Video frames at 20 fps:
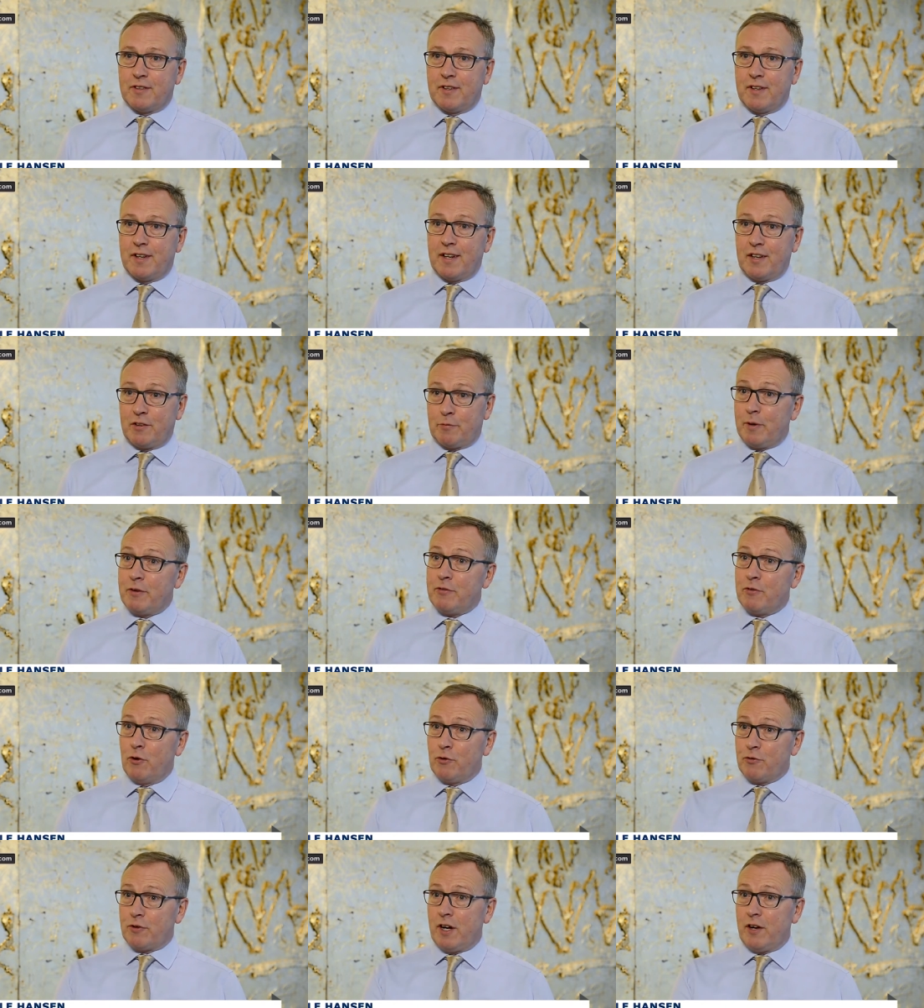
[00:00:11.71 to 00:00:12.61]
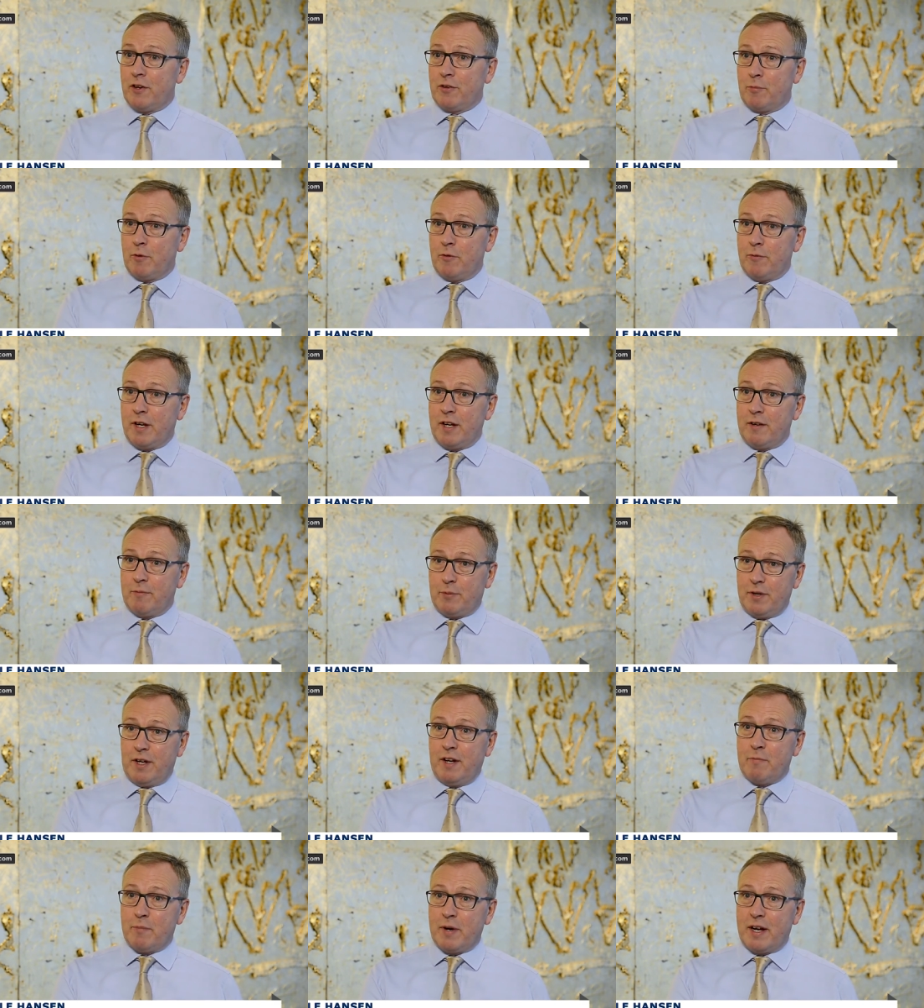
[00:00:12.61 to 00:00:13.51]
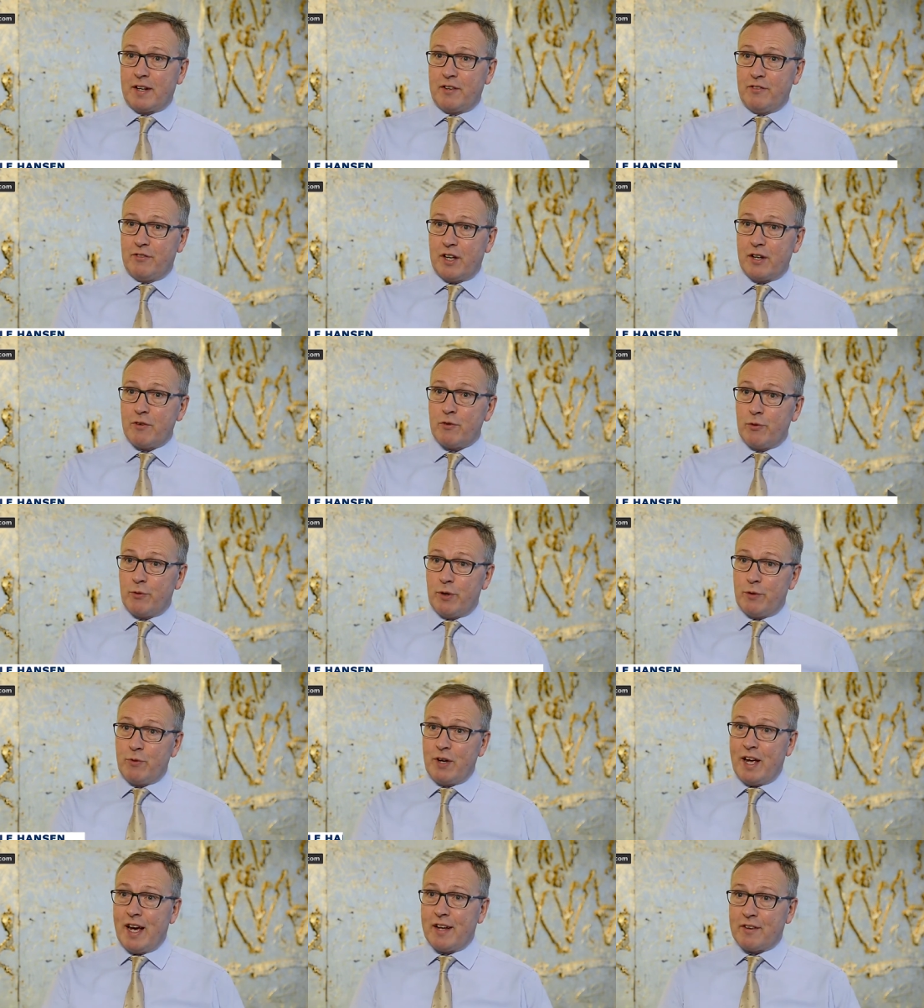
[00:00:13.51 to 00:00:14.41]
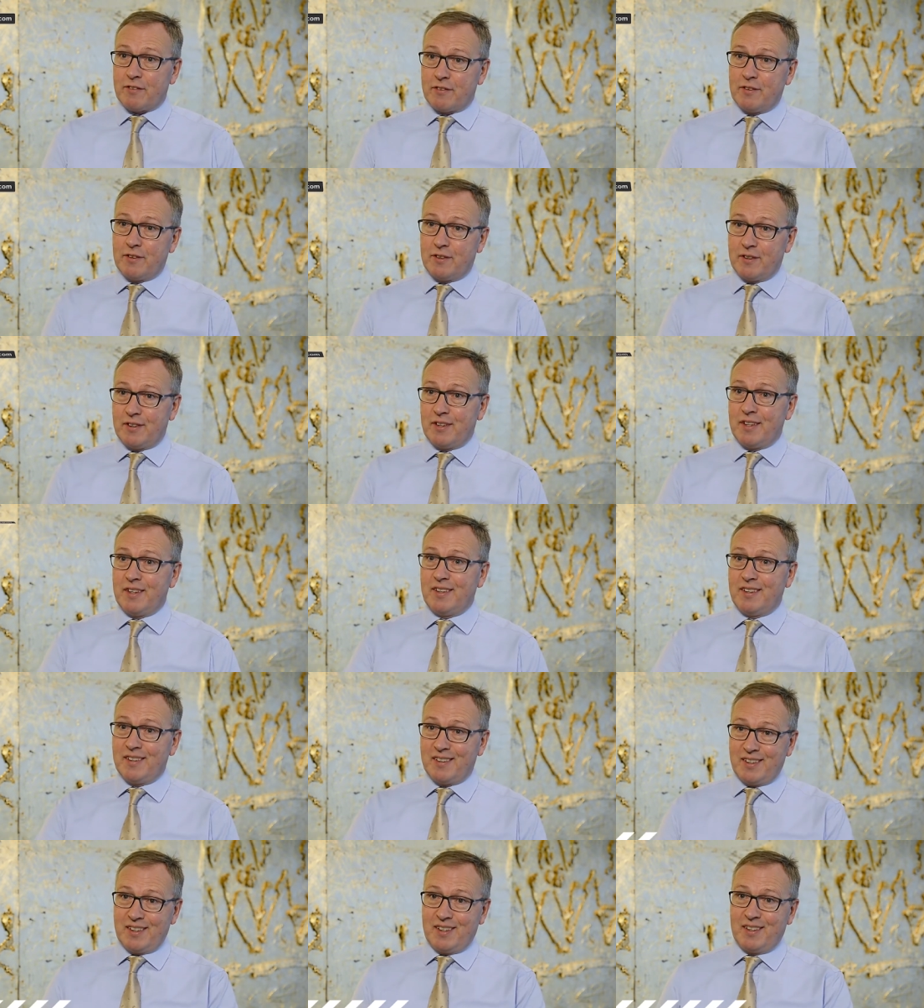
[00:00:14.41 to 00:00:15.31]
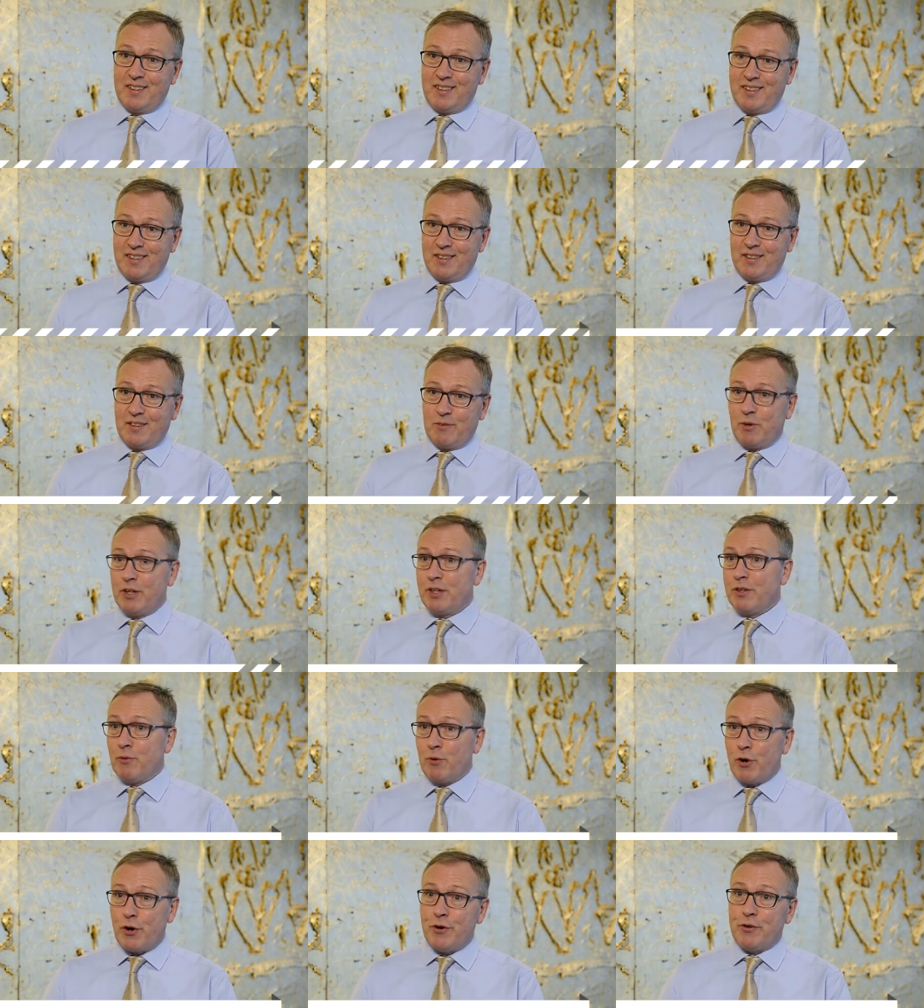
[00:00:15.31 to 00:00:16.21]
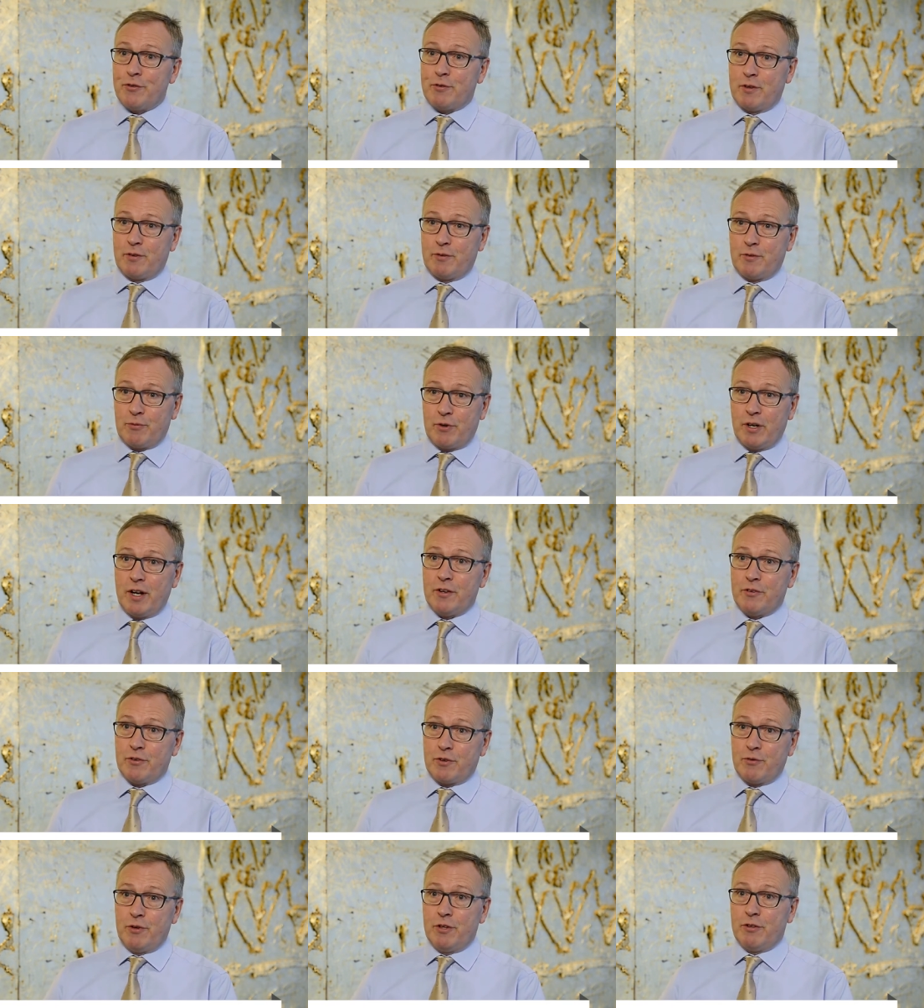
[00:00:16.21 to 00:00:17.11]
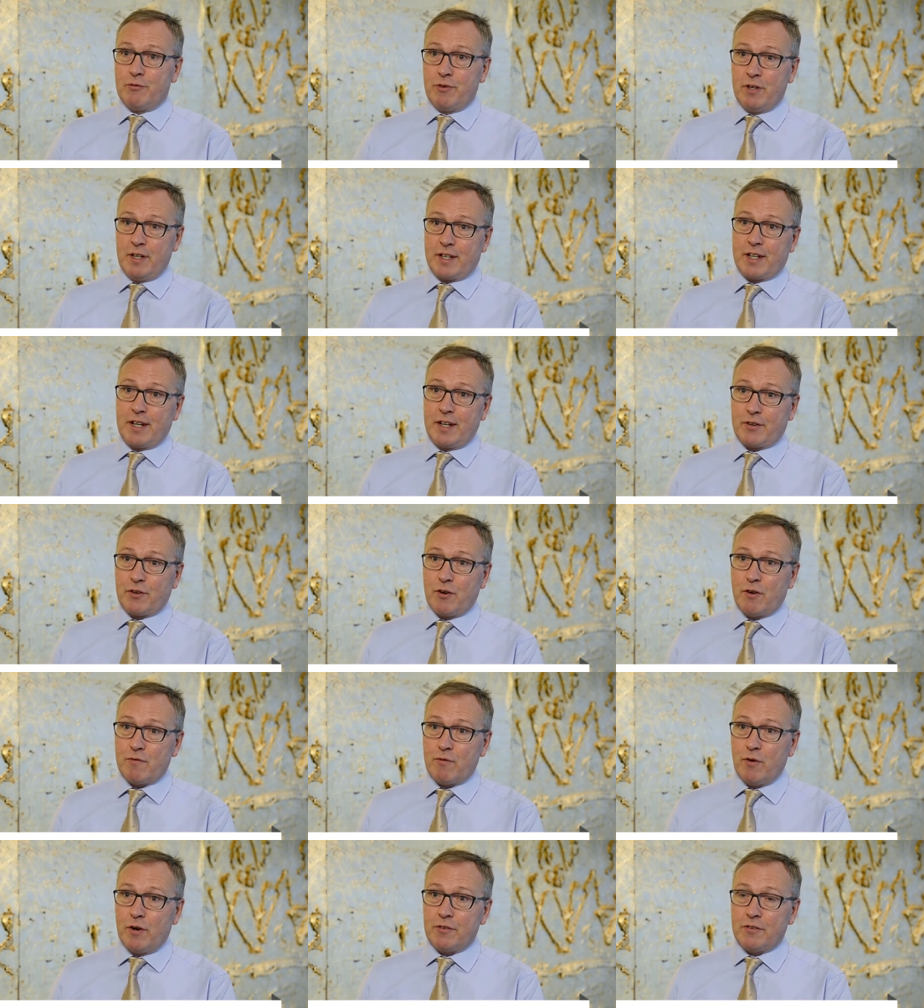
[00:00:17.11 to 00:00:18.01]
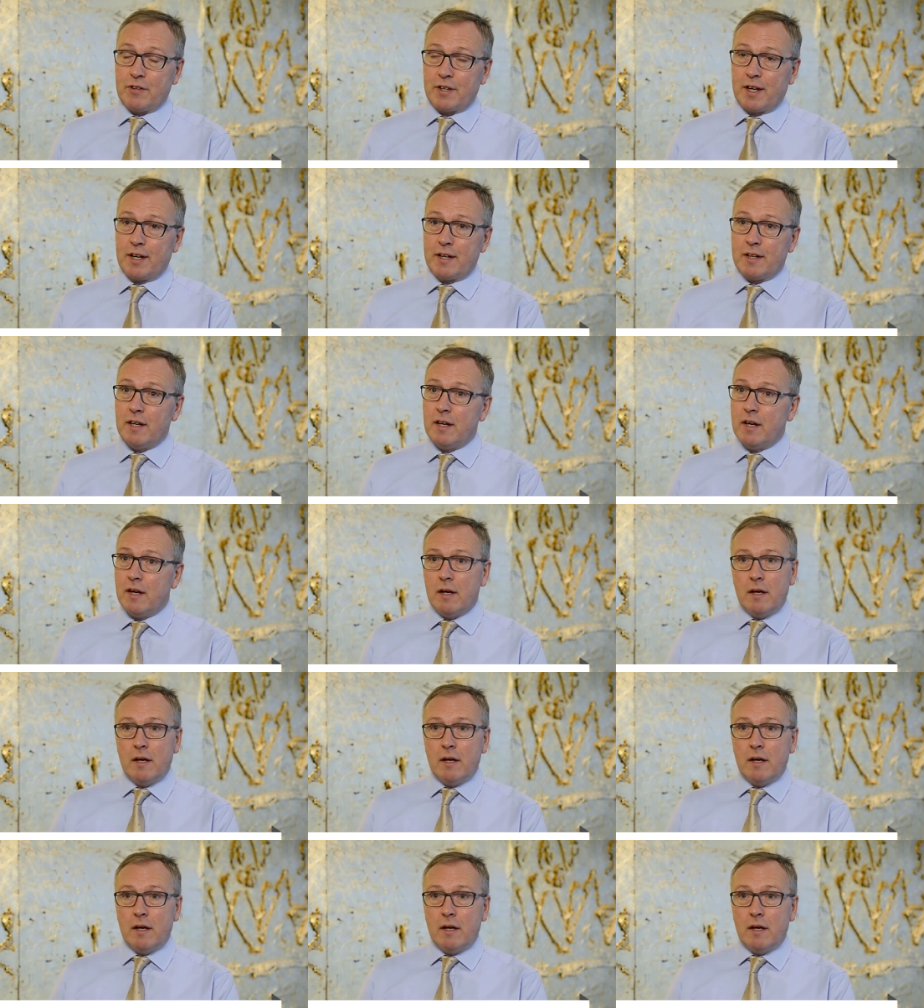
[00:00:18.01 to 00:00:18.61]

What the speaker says: and especially also how it behaved back in January when we had when the worries related to Greece really kicked off once again,